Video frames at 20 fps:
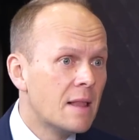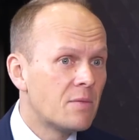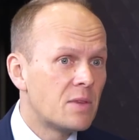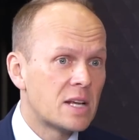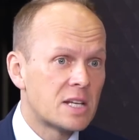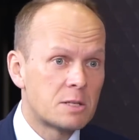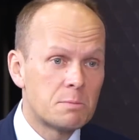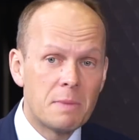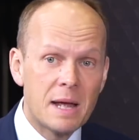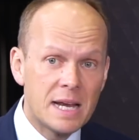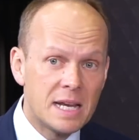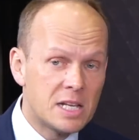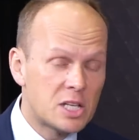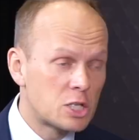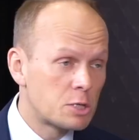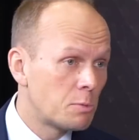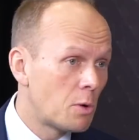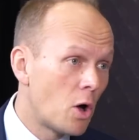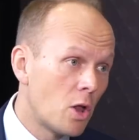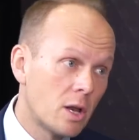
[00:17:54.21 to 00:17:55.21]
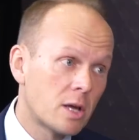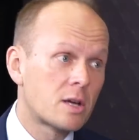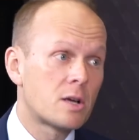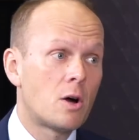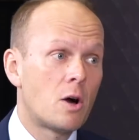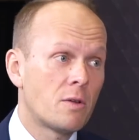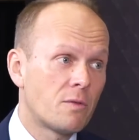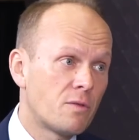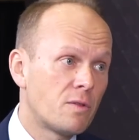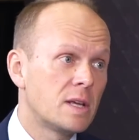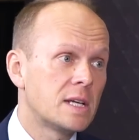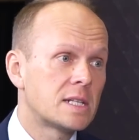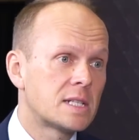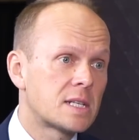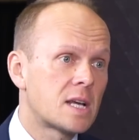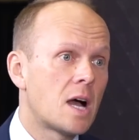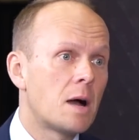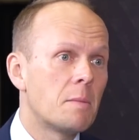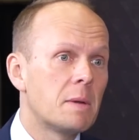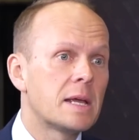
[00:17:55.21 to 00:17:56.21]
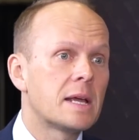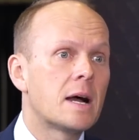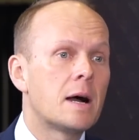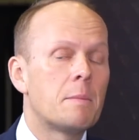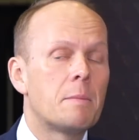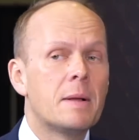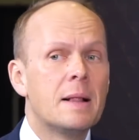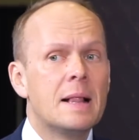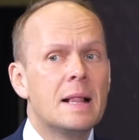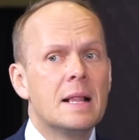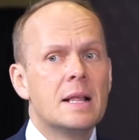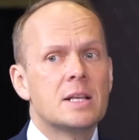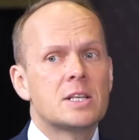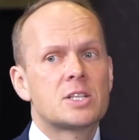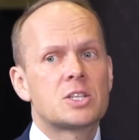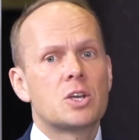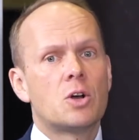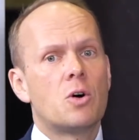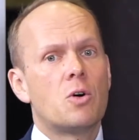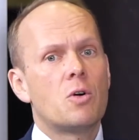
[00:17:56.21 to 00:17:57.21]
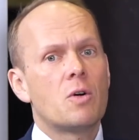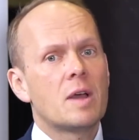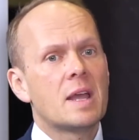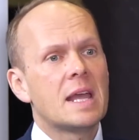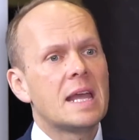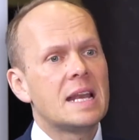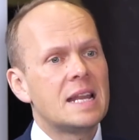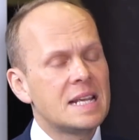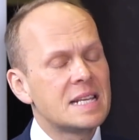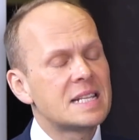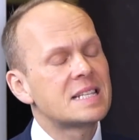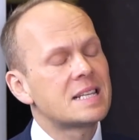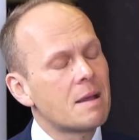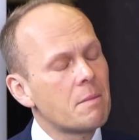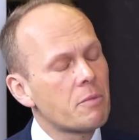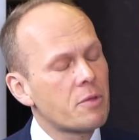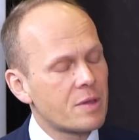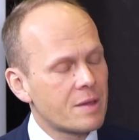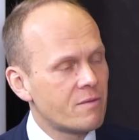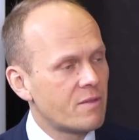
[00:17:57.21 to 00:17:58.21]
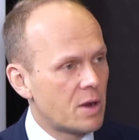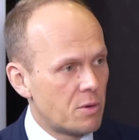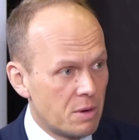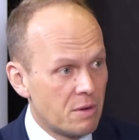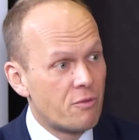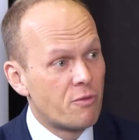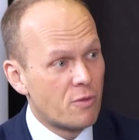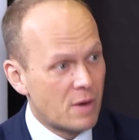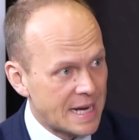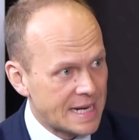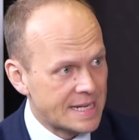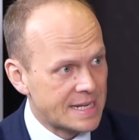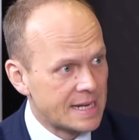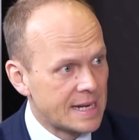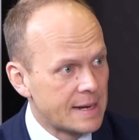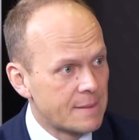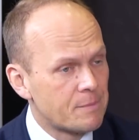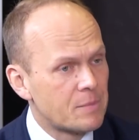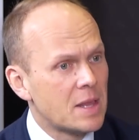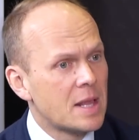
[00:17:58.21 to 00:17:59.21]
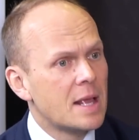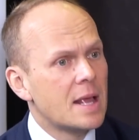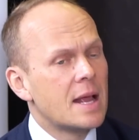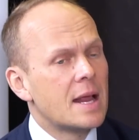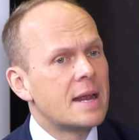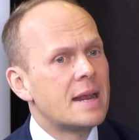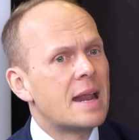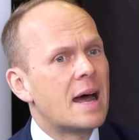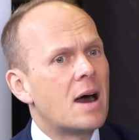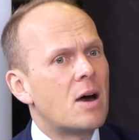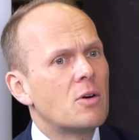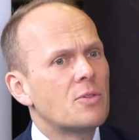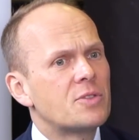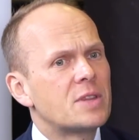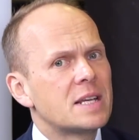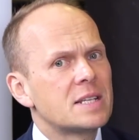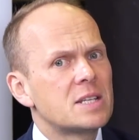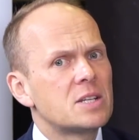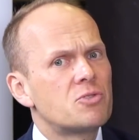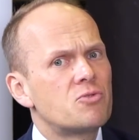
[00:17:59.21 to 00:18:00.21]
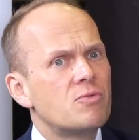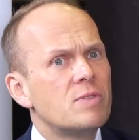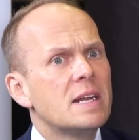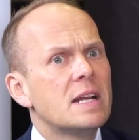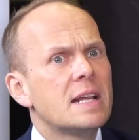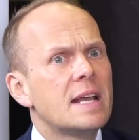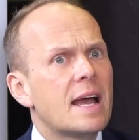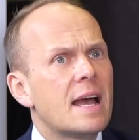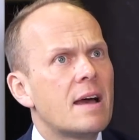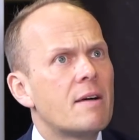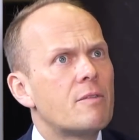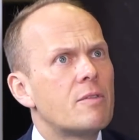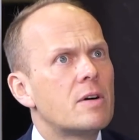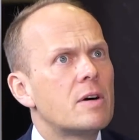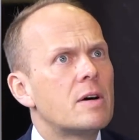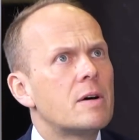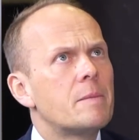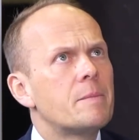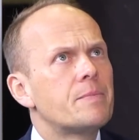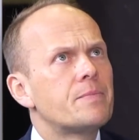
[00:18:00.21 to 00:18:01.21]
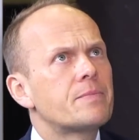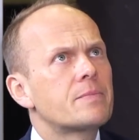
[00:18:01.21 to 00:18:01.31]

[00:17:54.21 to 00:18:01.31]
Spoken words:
There's many smaller conflicts coming up. So it is something very frightening. Now, does it really have a